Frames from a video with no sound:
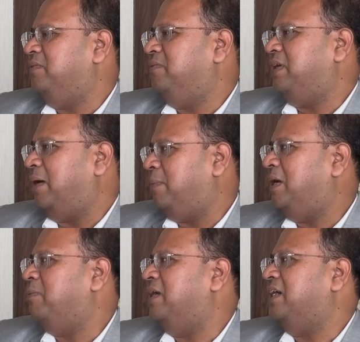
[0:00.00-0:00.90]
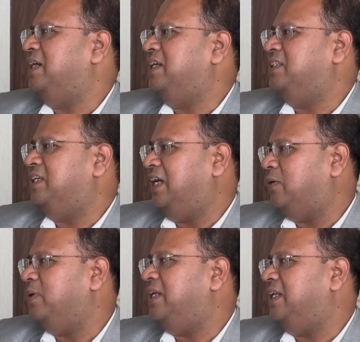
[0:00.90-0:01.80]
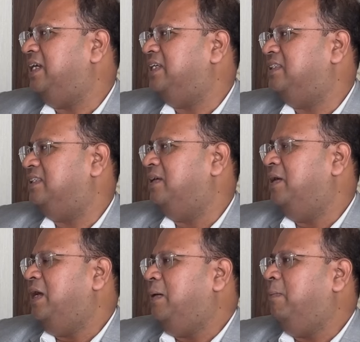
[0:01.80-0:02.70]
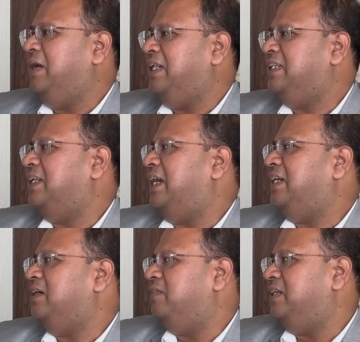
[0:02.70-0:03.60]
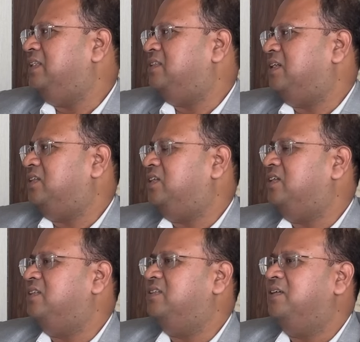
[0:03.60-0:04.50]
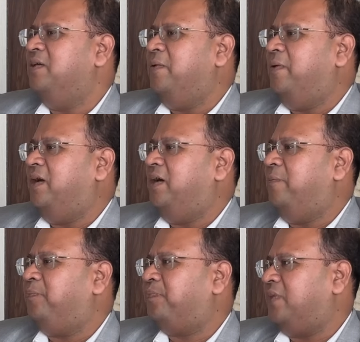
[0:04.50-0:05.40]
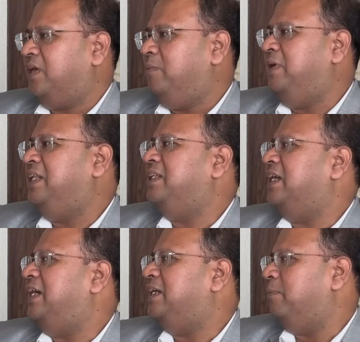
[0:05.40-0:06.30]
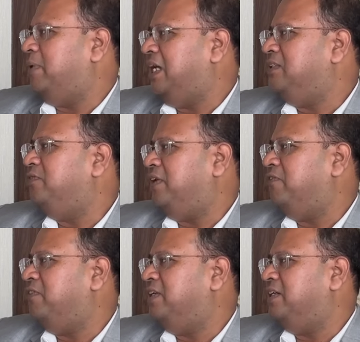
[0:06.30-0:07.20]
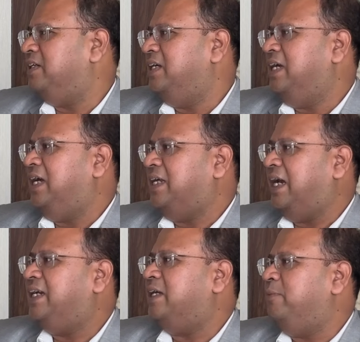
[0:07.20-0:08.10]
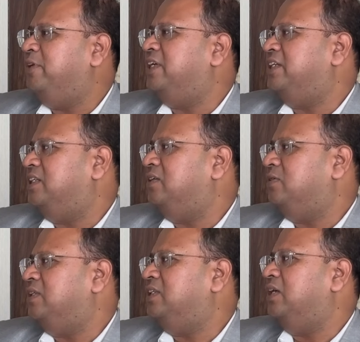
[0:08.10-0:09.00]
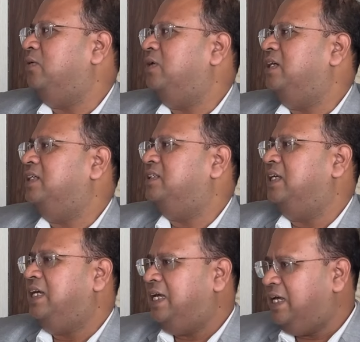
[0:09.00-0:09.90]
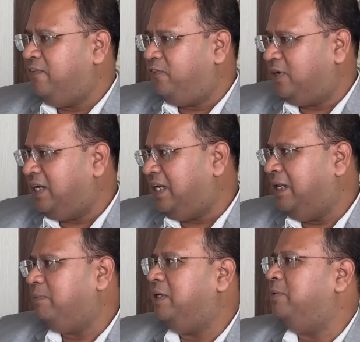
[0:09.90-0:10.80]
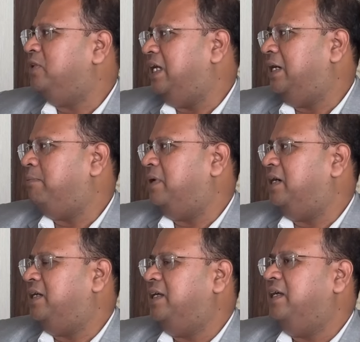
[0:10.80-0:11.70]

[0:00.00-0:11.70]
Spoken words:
capital markets, equity raise, building the right governance structures, building the right compliance framework, right communication to the shareholders. If you can help them in that part,